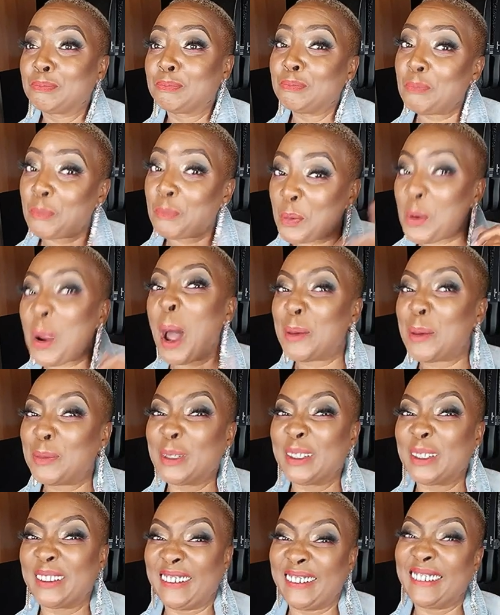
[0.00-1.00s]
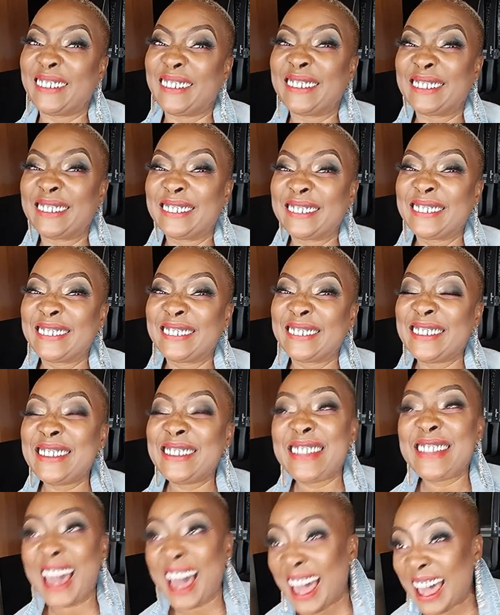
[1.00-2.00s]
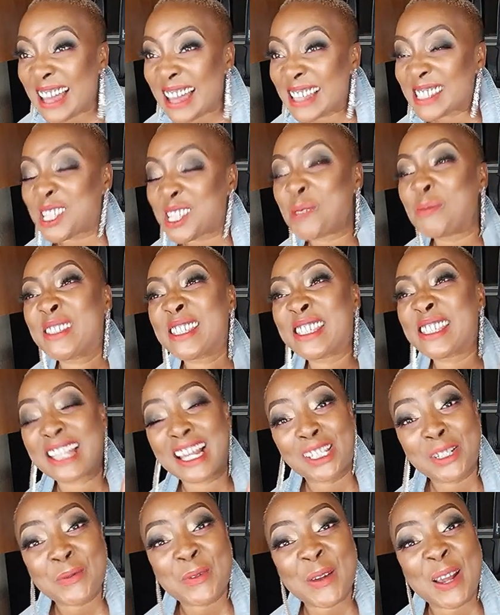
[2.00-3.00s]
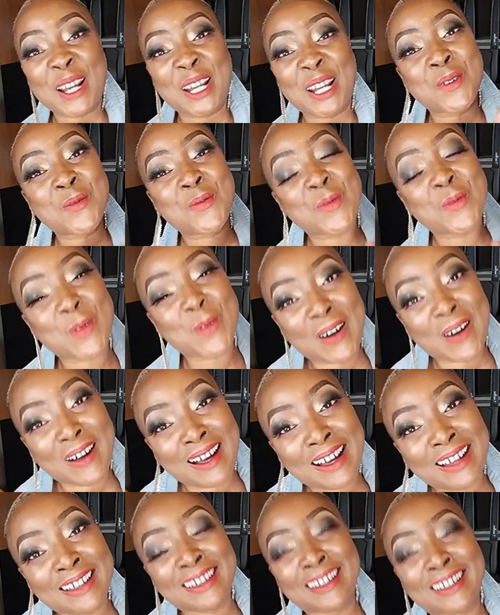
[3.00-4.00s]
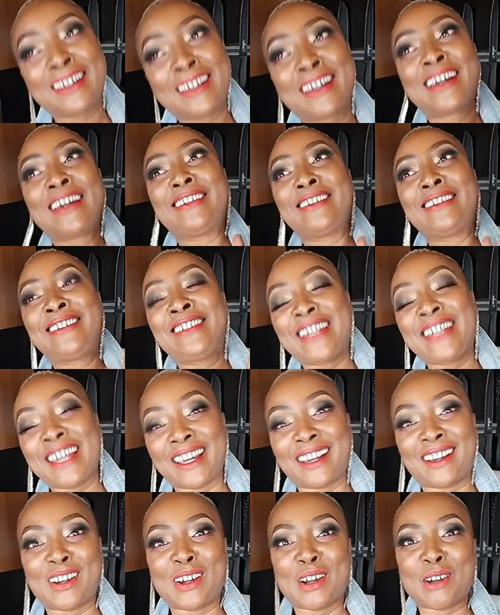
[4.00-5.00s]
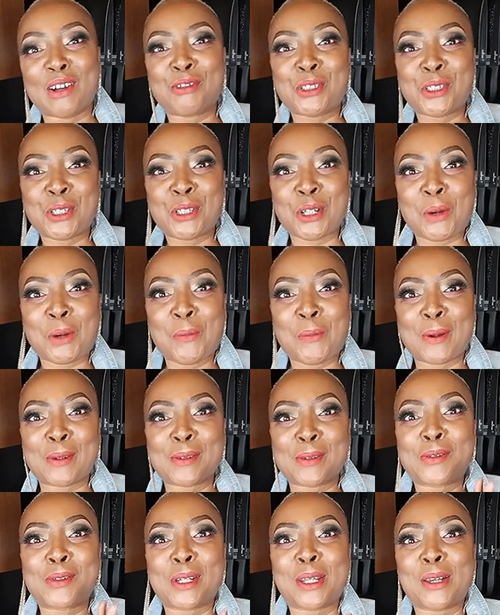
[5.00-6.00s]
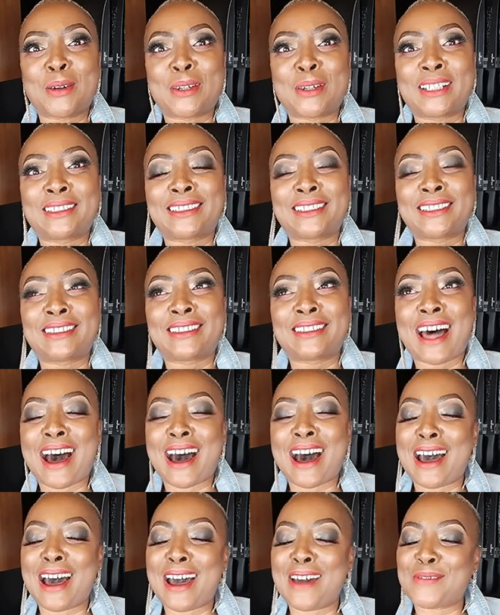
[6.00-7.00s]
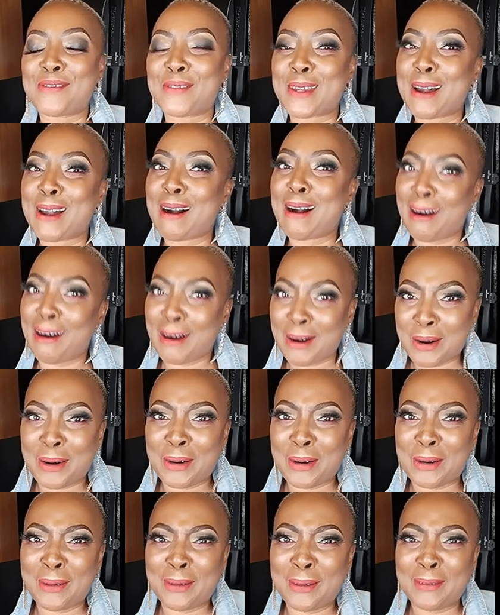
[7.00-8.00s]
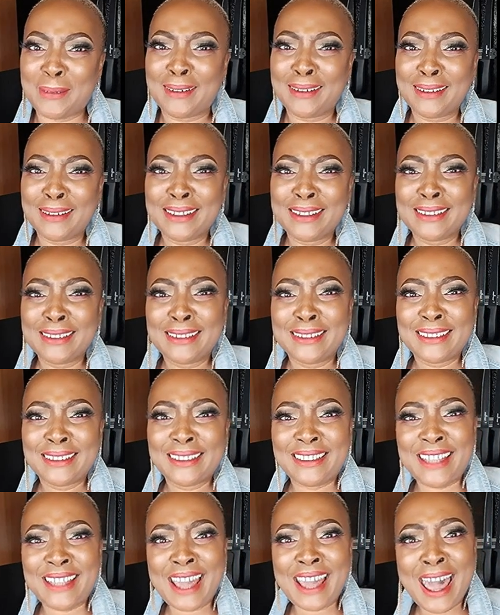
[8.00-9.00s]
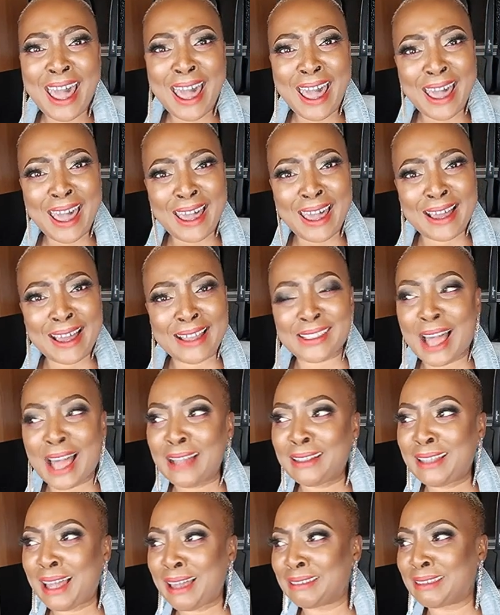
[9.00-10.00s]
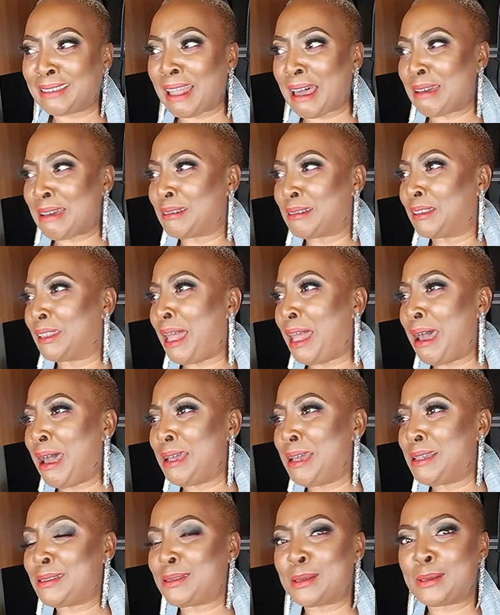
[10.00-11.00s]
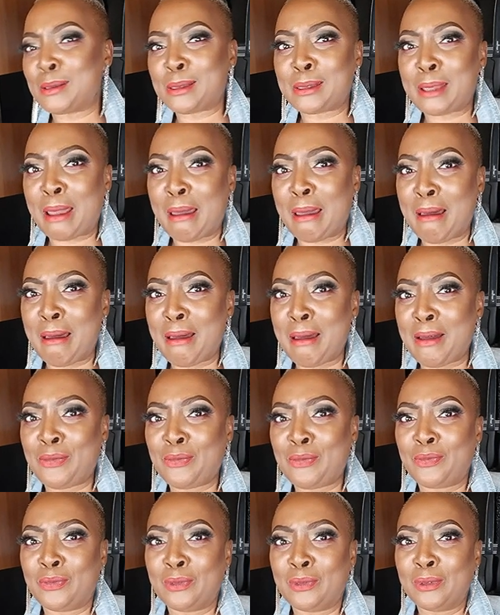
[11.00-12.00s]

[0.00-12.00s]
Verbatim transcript: Probably. Yes, I'm celebrating one year of Sugar Pearl Studio Kitchen Live, y'all. Yes, I got like lights and stuff.